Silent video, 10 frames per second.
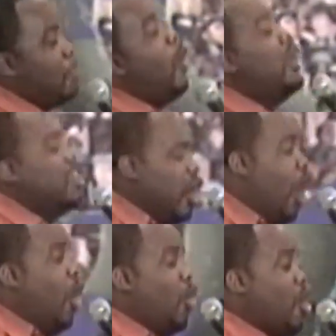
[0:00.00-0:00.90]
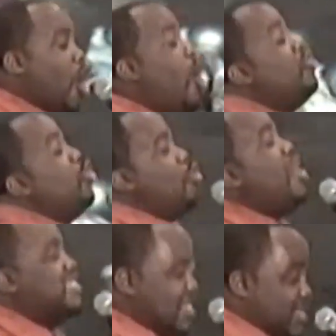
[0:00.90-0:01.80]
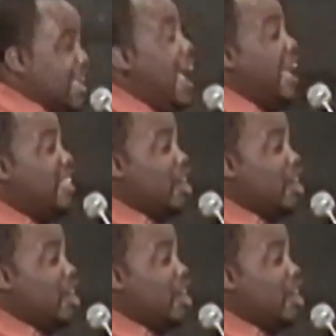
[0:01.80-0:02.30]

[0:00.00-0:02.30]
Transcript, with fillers: point oh on the Richter scale.